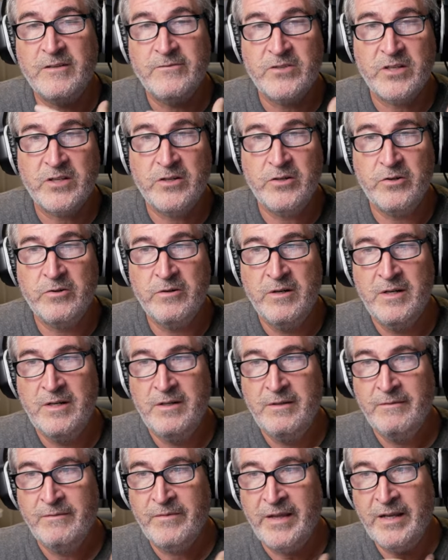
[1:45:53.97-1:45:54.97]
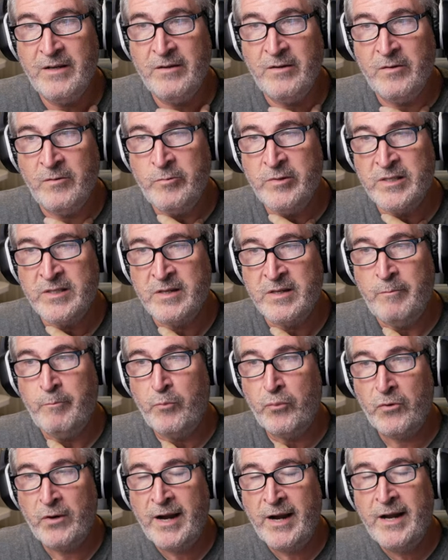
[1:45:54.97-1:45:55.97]
So it was a
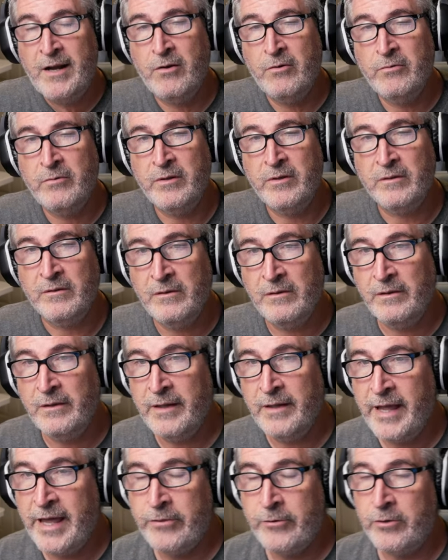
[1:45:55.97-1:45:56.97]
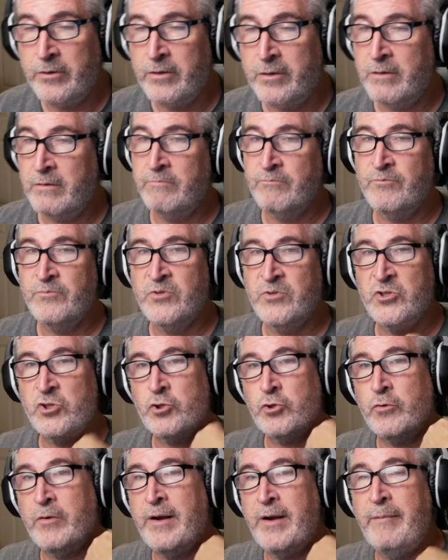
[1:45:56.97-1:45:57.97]
brown leather
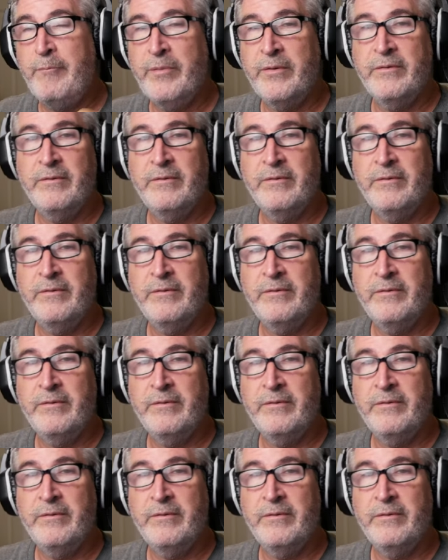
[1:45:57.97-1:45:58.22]
strip.